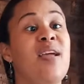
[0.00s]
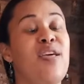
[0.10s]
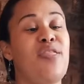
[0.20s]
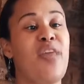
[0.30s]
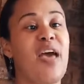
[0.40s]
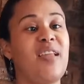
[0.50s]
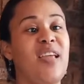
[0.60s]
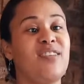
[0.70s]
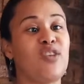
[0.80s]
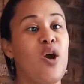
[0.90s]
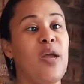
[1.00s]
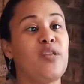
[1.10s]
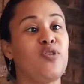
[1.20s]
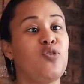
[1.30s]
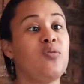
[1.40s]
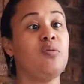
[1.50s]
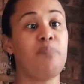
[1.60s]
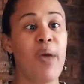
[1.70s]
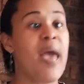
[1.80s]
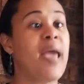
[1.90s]
that is going to
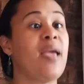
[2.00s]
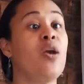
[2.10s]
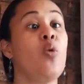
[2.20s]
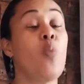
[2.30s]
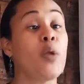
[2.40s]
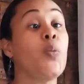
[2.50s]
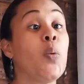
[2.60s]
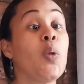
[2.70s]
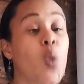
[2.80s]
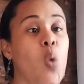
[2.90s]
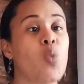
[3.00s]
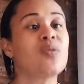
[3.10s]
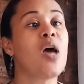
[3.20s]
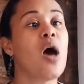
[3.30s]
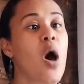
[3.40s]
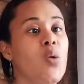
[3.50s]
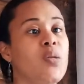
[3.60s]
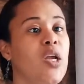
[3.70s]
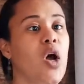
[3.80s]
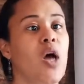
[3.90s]
pay what we will call
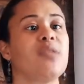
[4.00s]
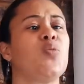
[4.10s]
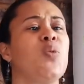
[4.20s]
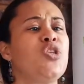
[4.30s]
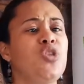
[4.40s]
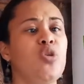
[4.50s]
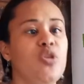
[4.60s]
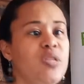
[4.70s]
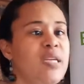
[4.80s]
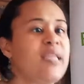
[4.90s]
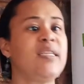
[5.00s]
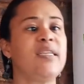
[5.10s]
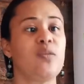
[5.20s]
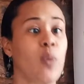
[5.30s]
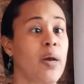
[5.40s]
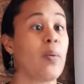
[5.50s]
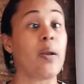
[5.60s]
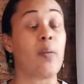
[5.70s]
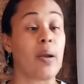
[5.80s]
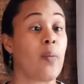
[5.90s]
holding costs, which is your utilities and
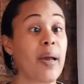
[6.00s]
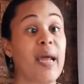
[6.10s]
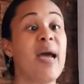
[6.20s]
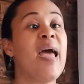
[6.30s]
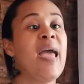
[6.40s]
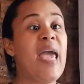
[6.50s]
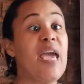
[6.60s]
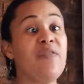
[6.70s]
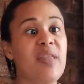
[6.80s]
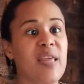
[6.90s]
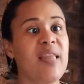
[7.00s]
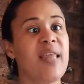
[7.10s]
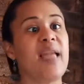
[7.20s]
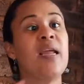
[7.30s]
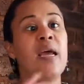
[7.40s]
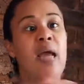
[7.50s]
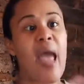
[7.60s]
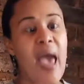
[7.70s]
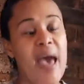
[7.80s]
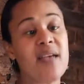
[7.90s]
wada, everything that
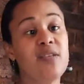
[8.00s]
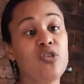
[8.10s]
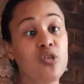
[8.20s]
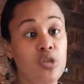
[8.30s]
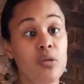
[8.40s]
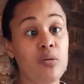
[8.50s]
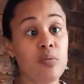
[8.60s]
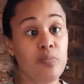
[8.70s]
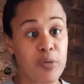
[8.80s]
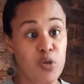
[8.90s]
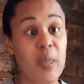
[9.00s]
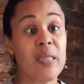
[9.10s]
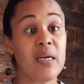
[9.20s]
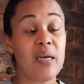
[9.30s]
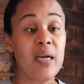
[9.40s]
has to do between the